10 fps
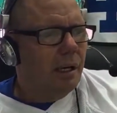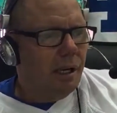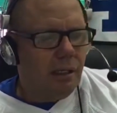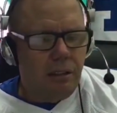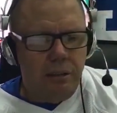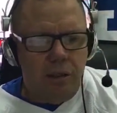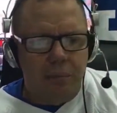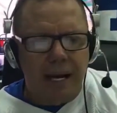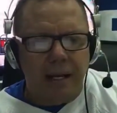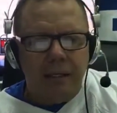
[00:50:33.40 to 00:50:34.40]
Khalil
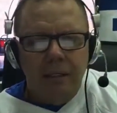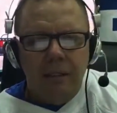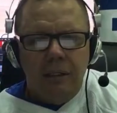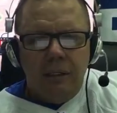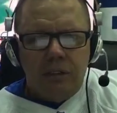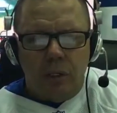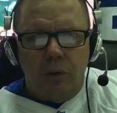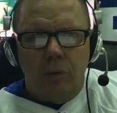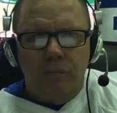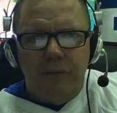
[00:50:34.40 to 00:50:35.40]
Mack.
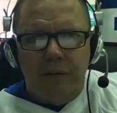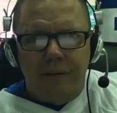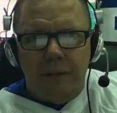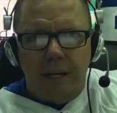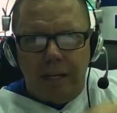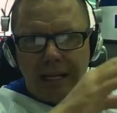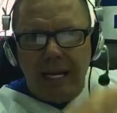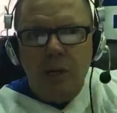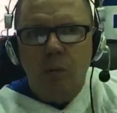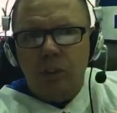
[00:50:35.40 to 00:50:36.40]
So he
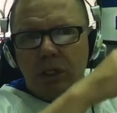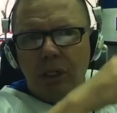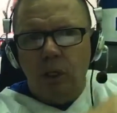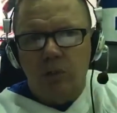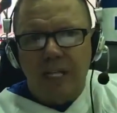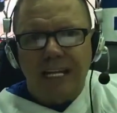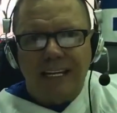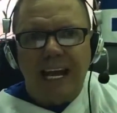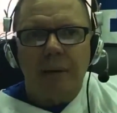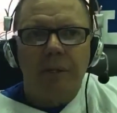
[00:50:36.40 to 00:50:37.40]
wants to close
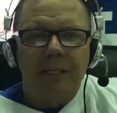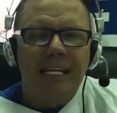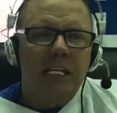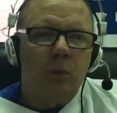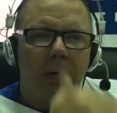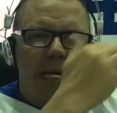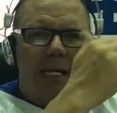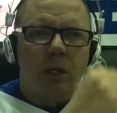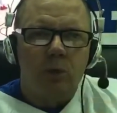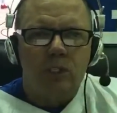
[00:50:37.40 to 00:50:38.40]
that gap. The thing is, when
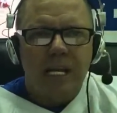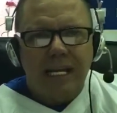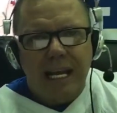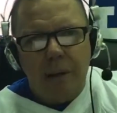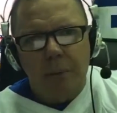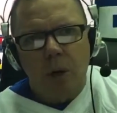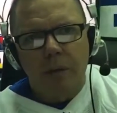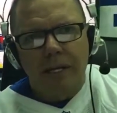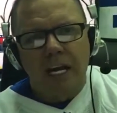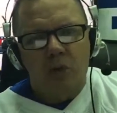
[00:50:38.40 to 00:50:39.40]
he closes that gap,
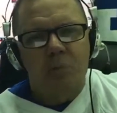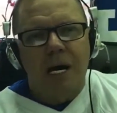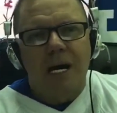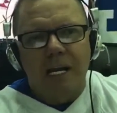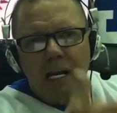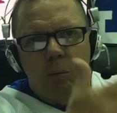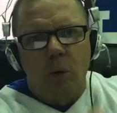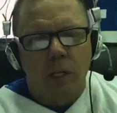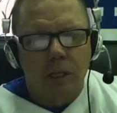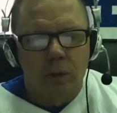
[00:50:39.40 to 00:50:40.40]
all the guys behind him
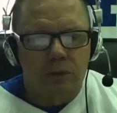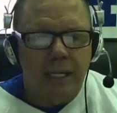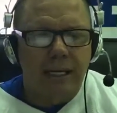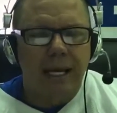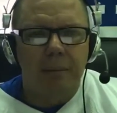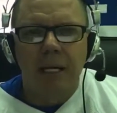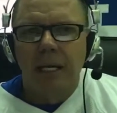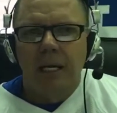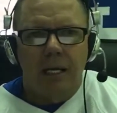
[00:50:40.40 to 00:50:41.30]
want to close that gap.